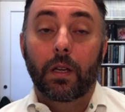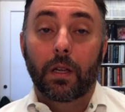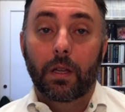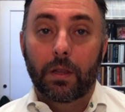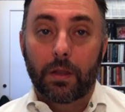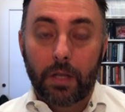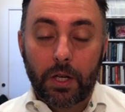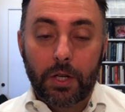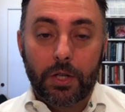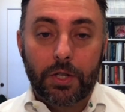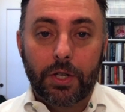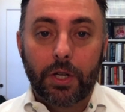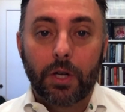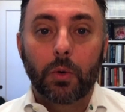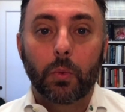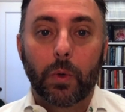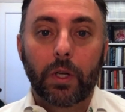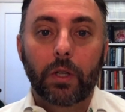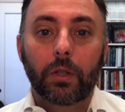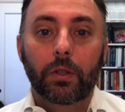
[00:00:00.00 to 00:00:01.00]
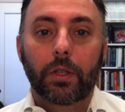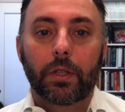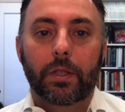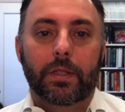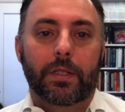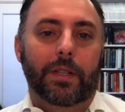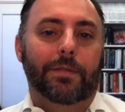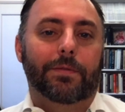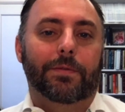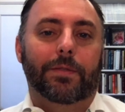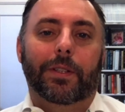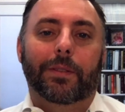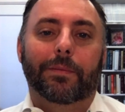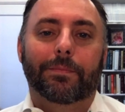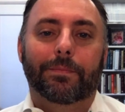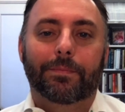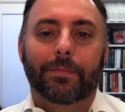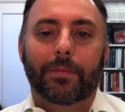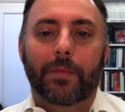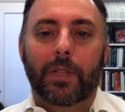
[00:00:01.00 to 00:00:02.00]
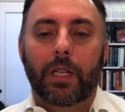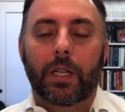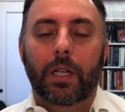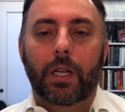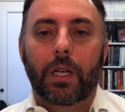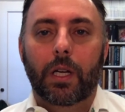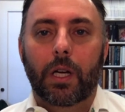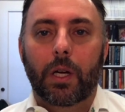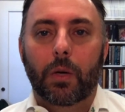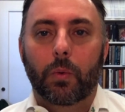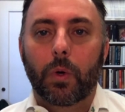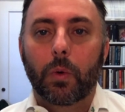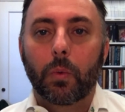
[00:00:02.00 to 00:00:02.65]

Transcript: This year will look different. We